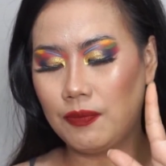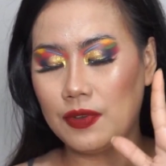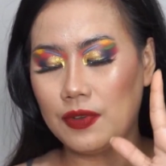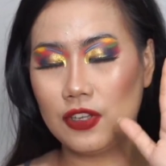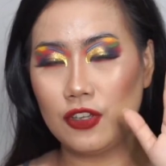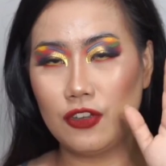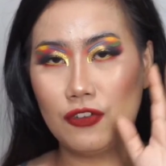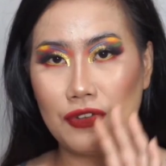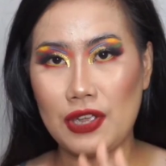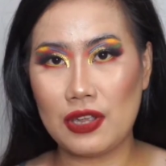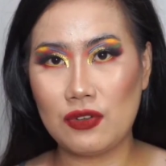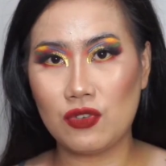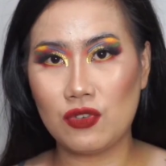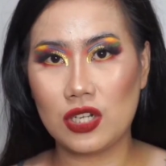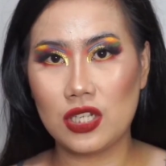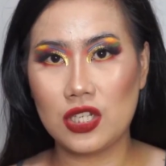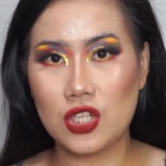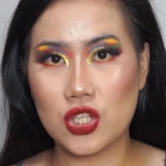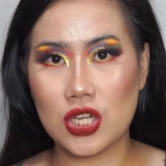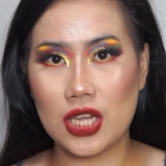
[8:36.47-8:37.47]
yung
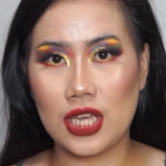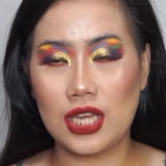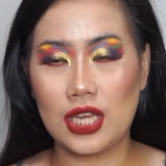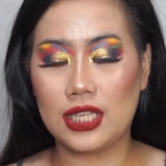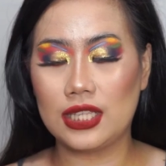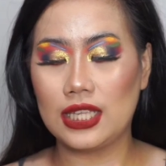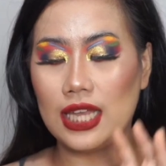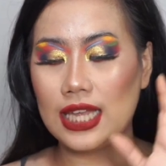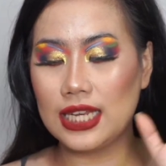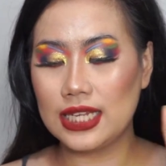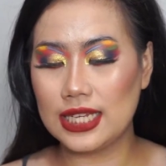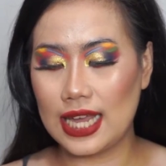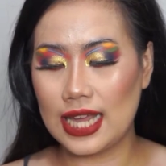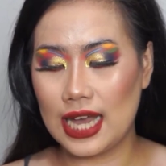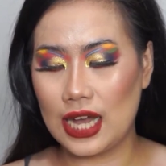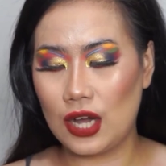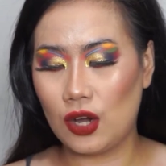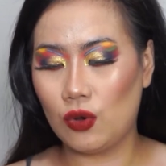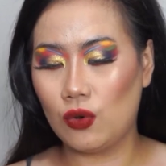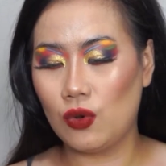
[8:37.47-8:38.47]
favorite shade and
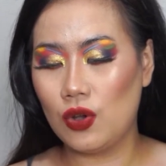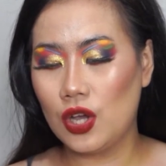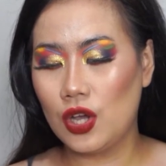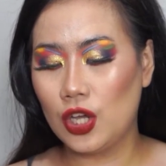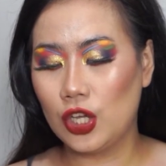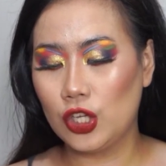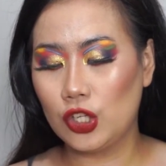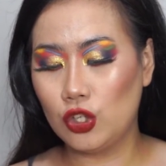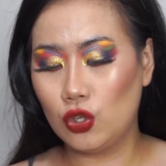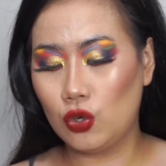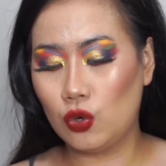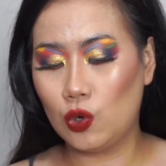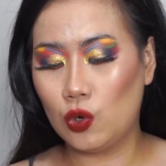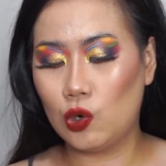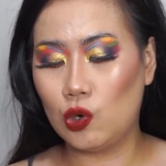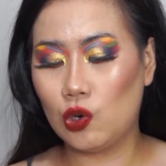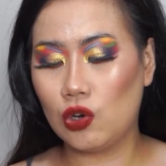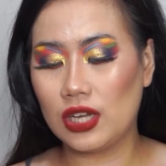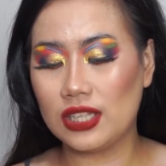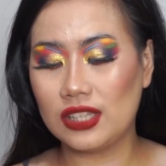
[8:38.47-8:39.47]
now,
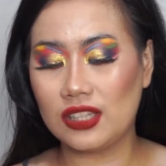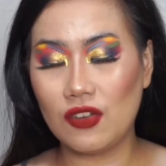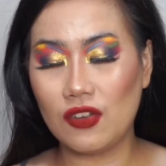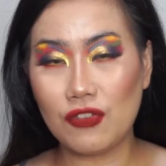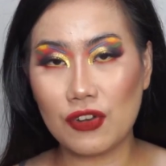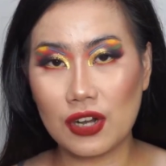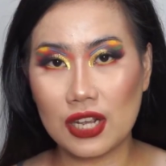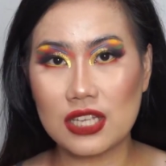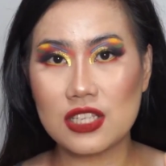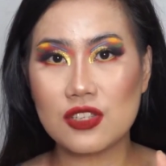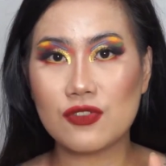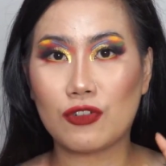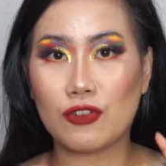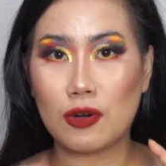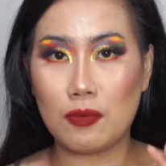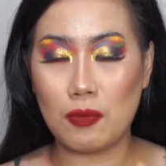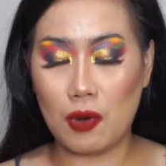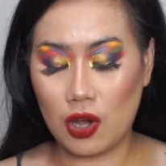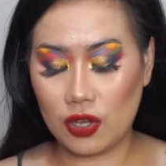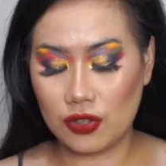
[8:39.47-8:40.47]
yung difference
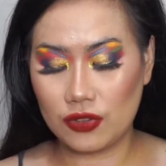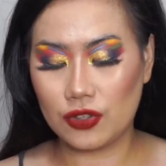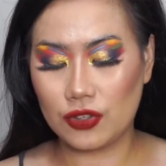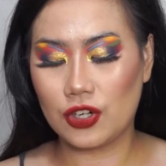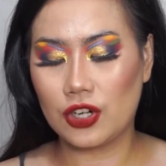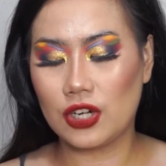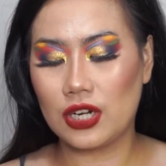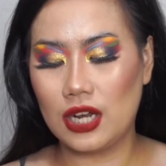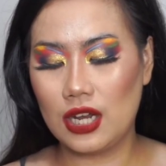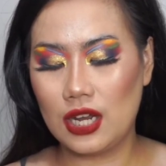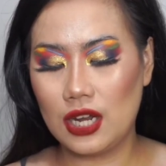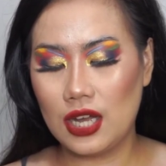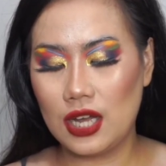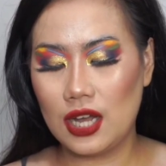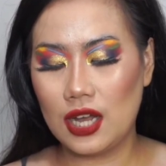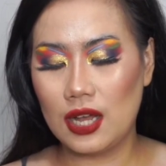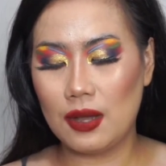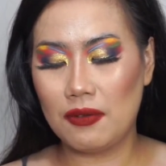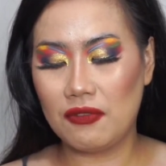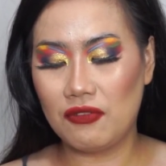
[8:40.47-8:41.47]
from other
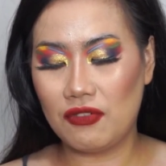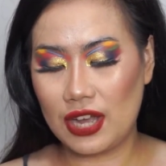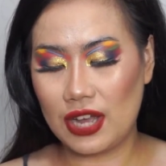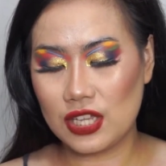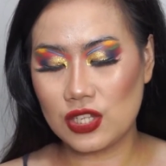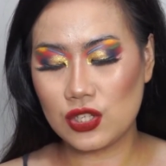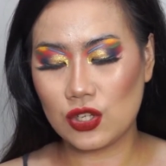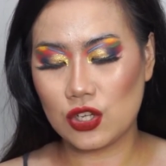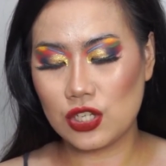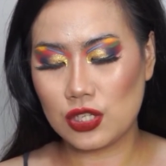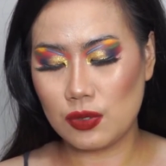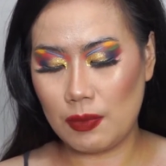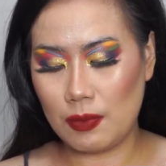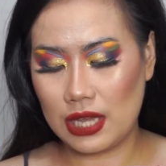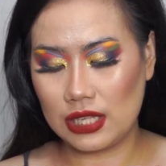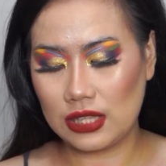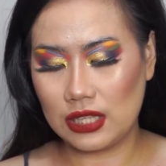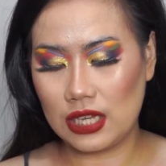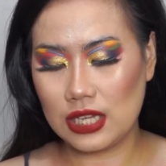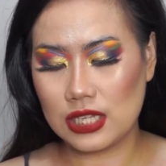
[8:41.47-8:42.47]
Vice
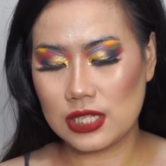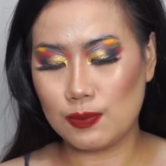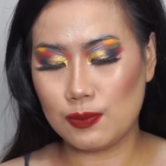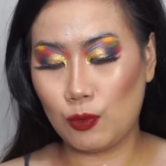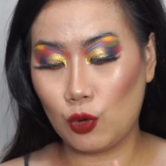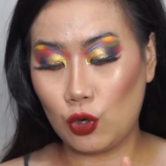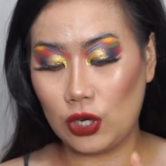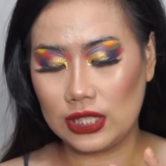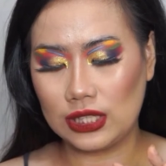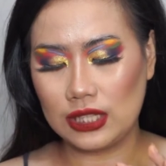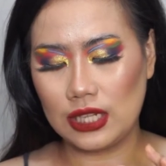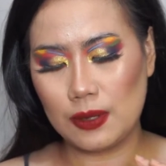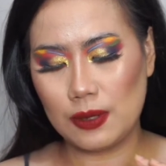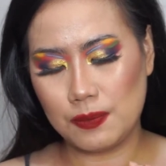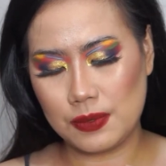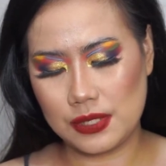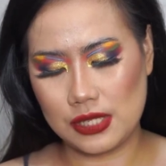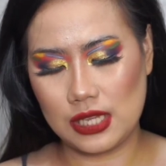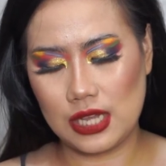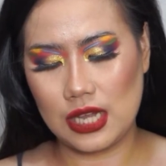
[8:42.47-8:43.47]
Cosmetics Bullet
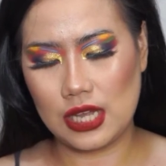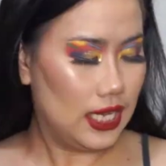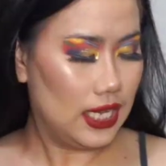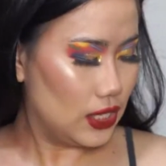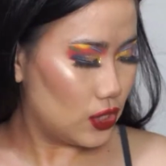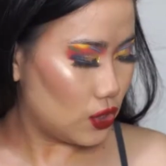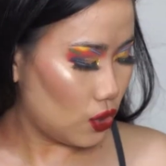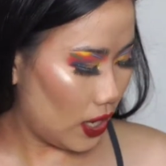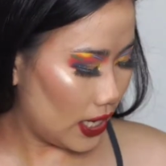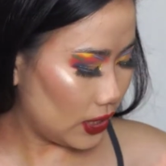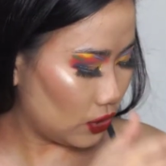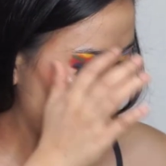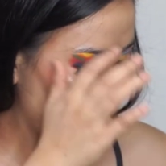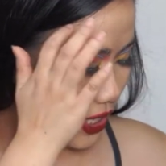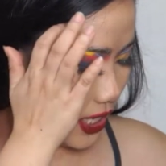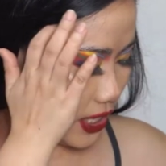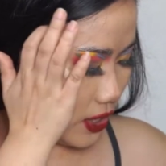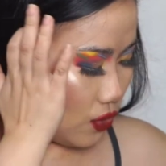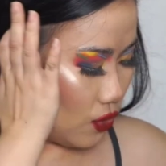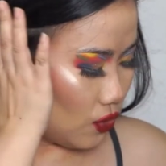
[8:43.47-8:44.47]
Lipstick. So, ito
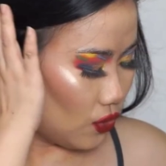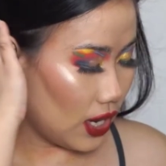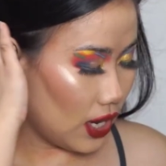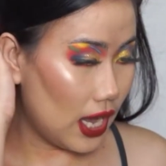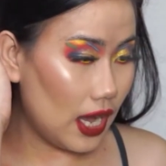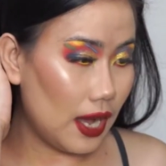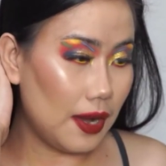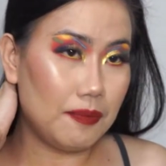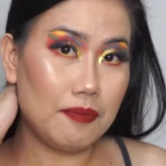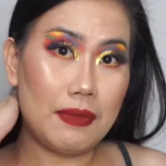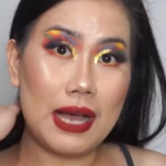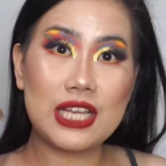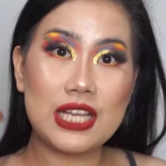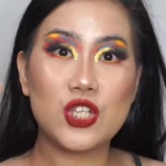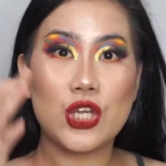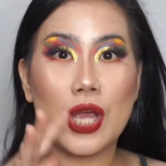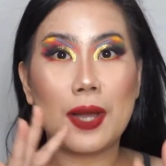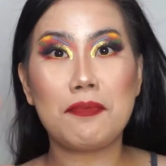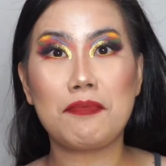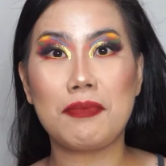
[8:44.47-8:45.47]
na yung
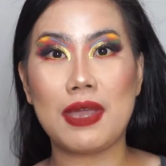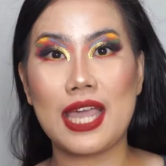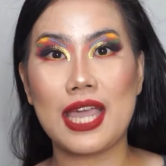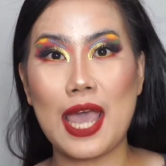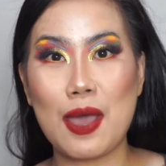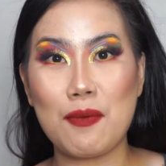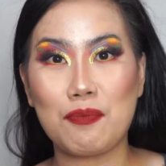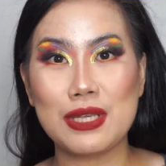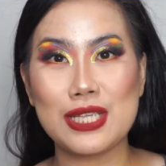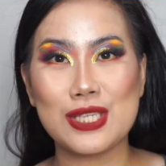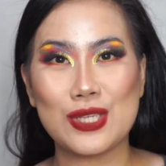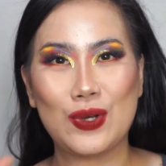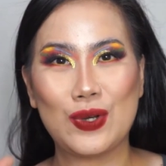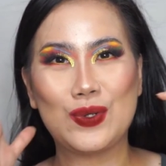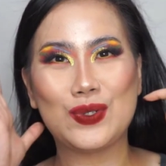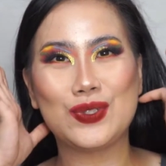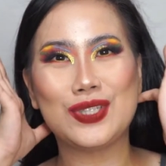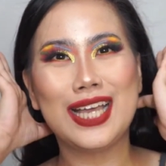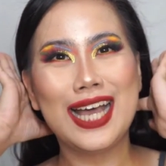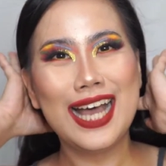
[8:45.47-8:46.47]
Majhambing
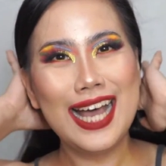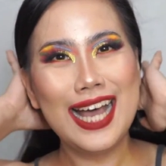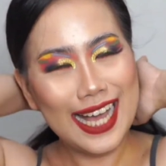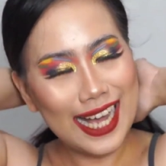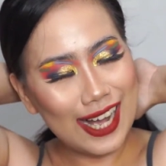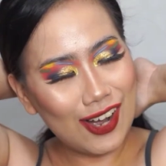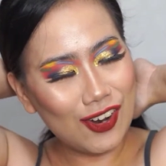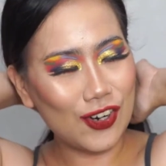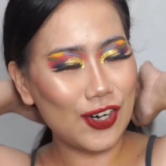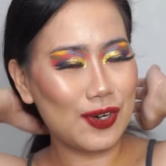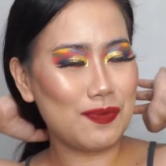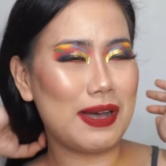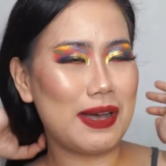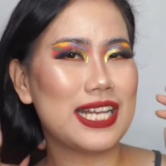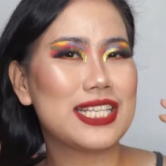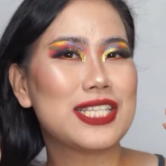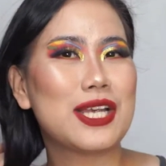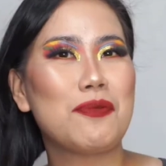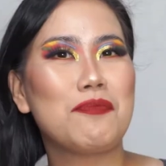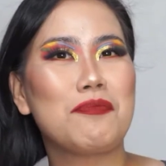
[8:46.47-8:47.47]
episode or
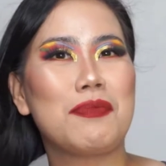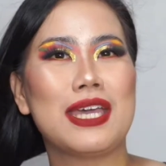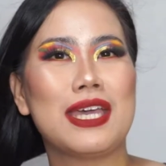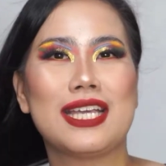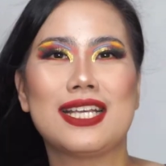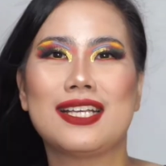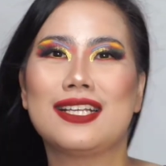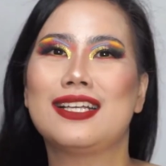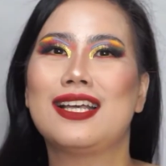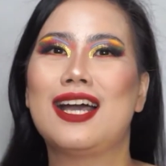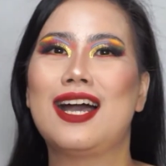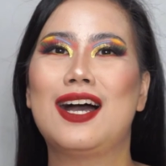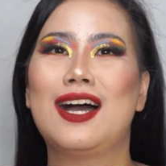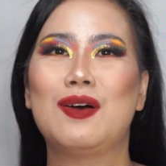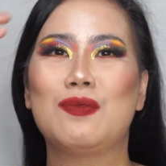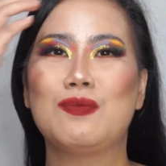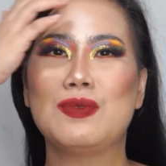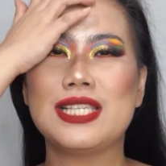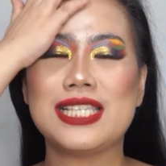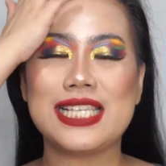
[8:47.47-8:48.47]
Majhambing
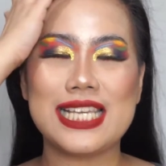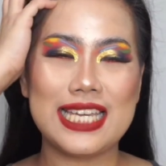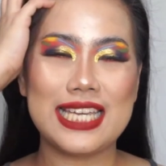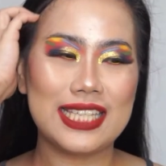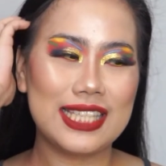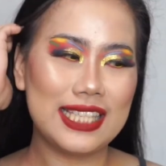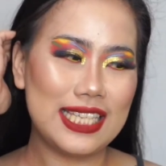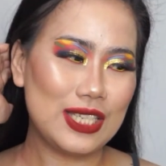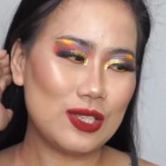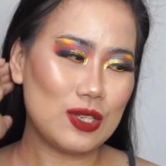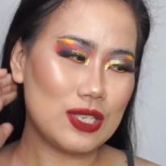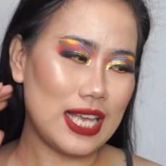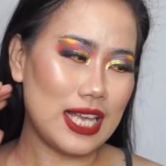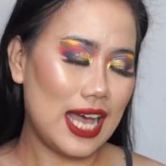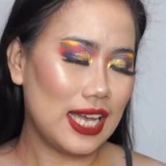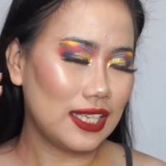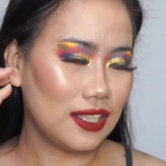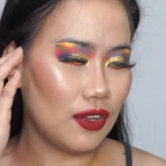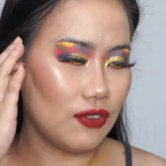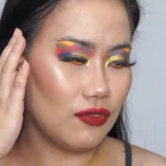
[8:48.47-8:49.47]
scene dito
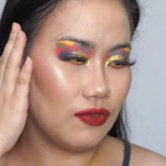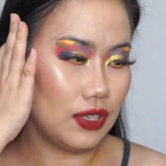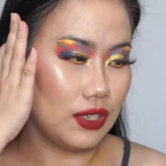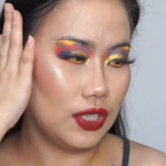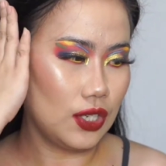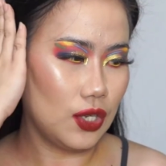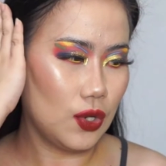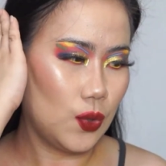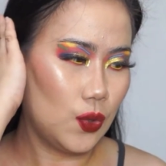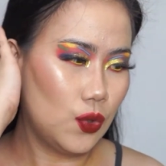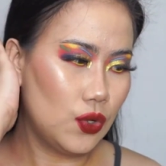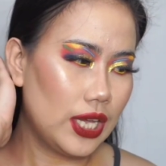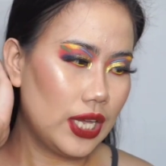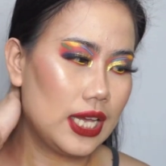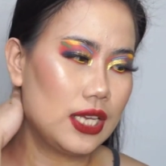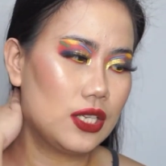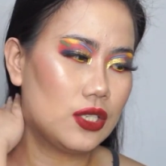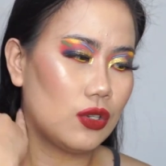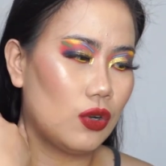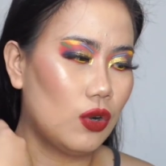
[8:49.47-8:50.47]
sa ating video.
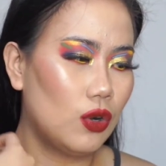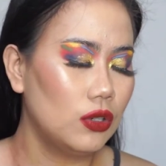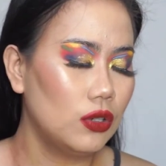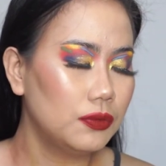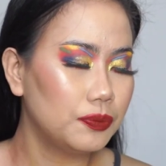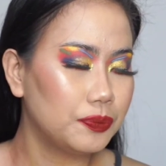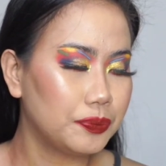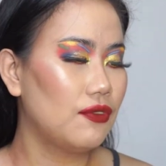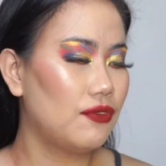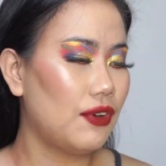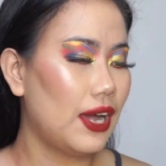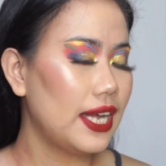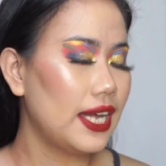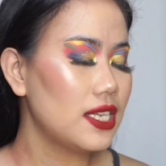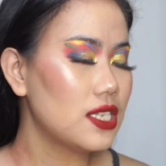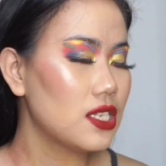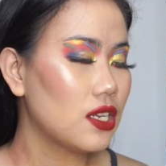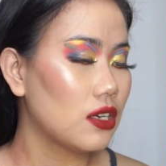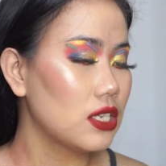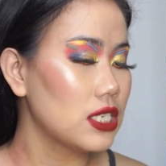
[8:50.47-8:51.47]
Okay, so,
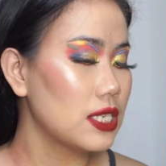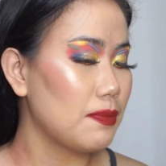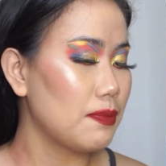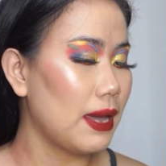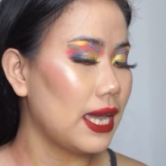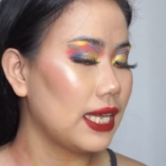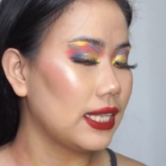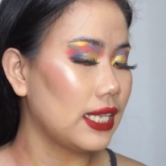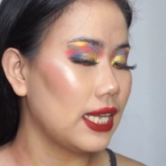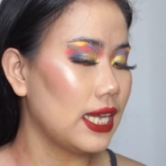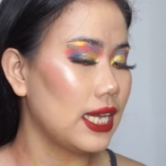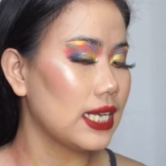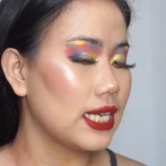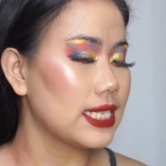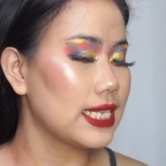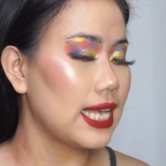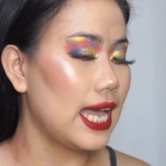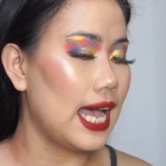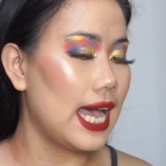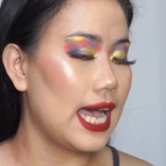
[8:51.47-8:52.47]
Vice
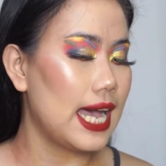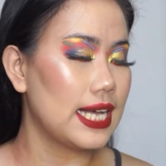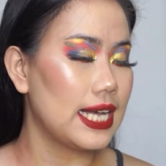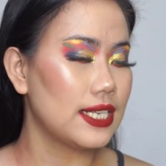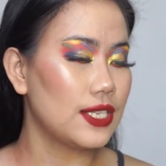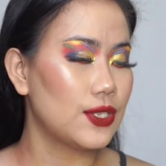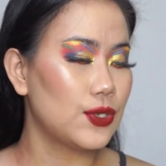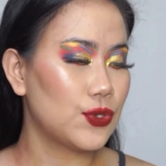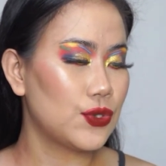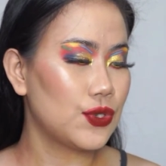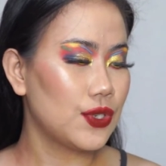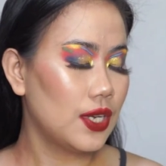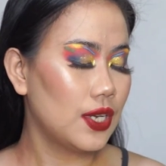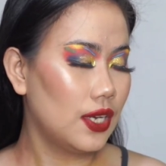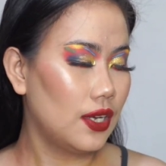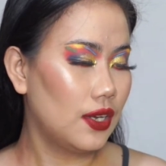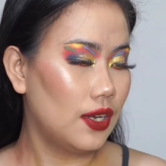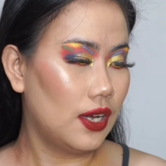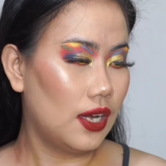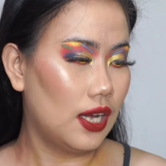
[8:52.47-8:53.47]
Cosmetics has
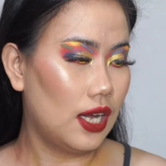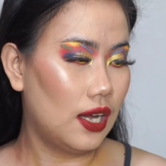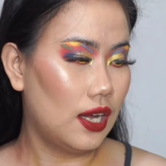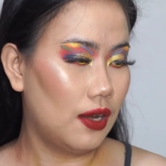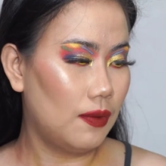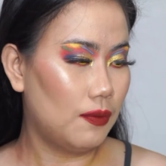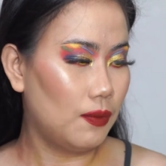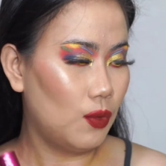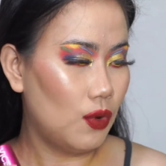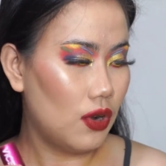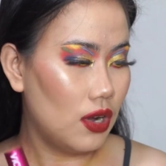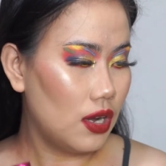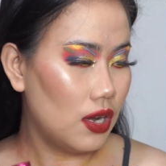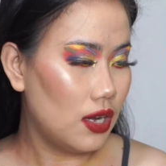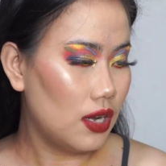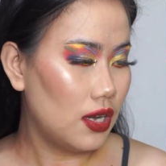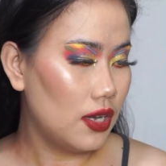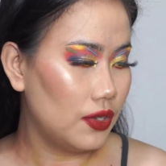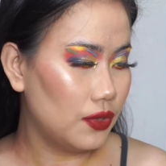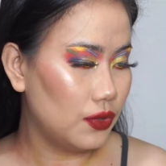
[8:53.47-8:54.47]
1,
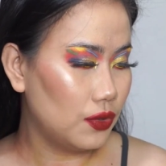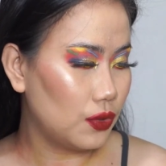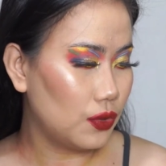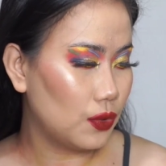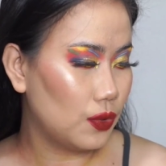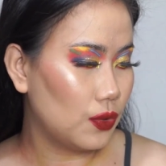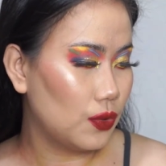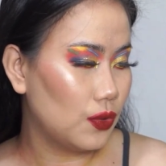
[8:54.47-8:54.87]
2, 3